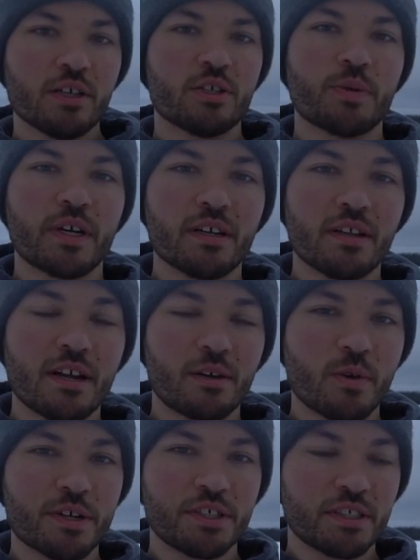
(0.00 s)
So we get a lot
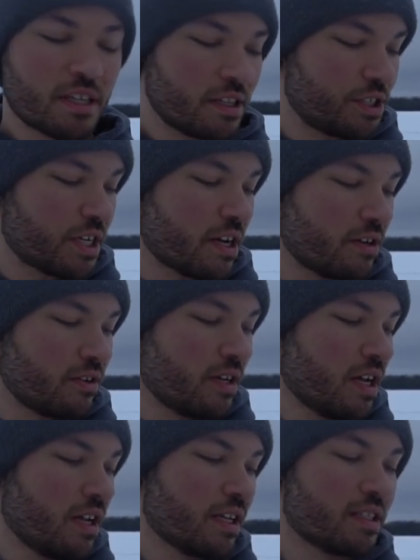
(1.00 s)
of questions on the channel
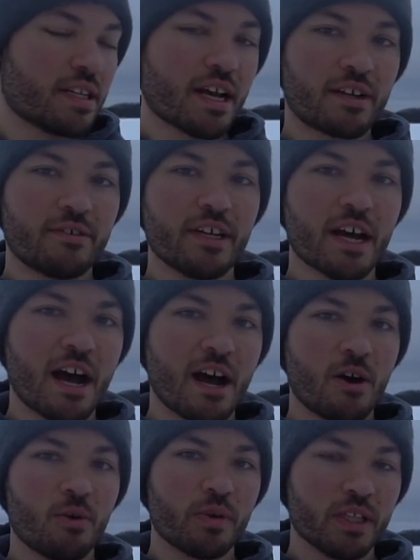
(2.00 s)
exactly
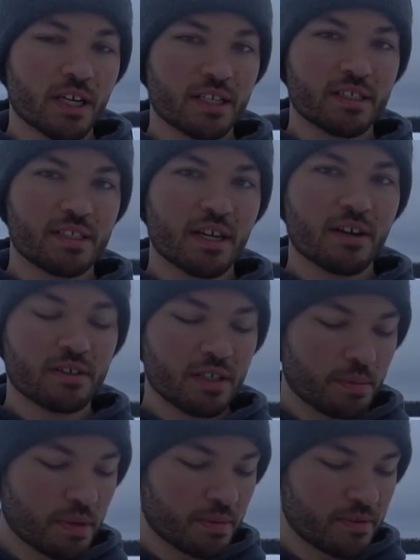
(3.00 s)
how we like to set our
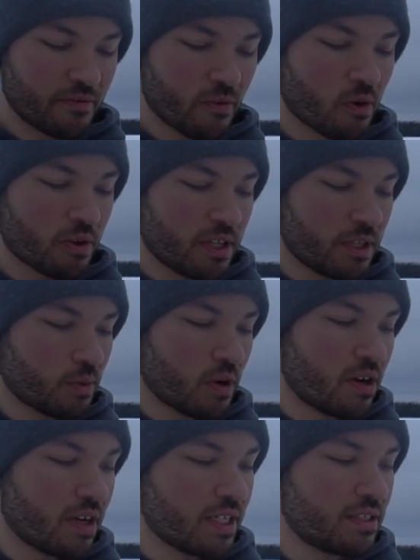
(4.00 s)
tip-ups for these
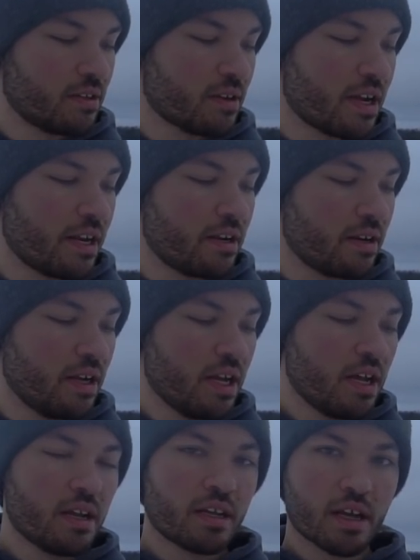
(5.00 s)
walleyes. Right here,
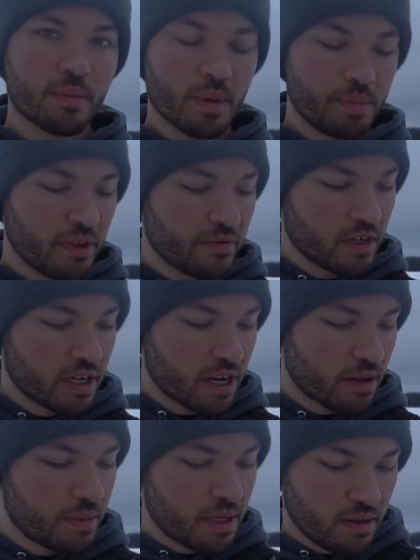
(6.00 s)
got my beaver
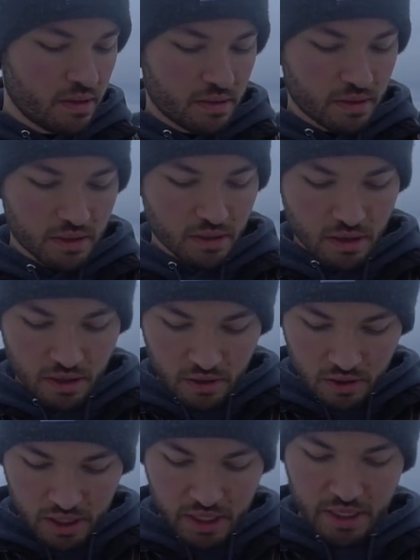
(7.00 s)
dam, gonna
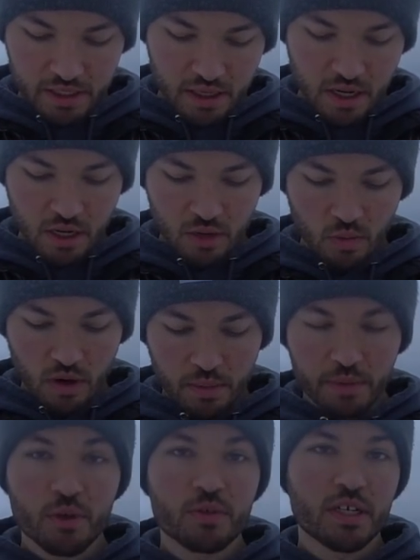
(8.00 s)
unhook it. What
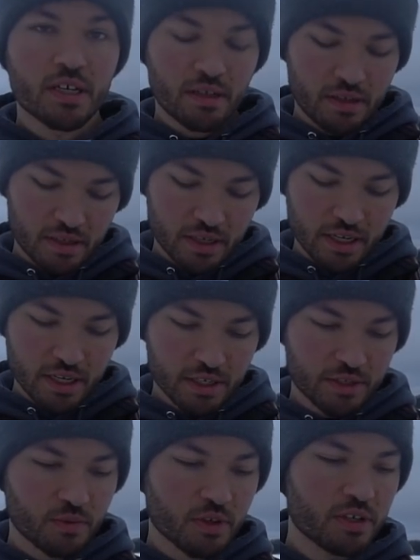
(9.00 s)
I'm using
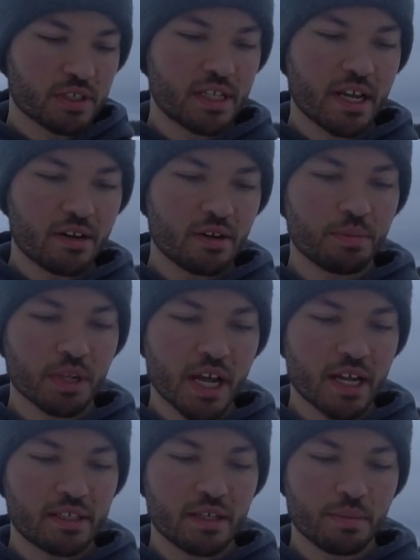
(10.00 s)
is, well, your standard
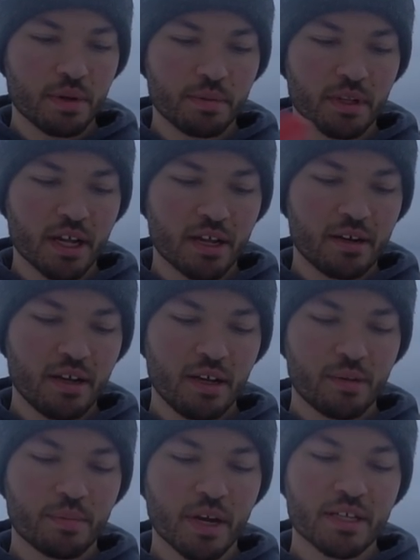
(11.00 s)
black tip-up line.
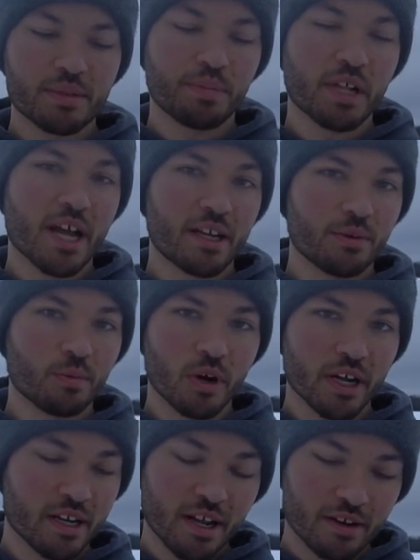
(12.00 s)
Mine's black and white.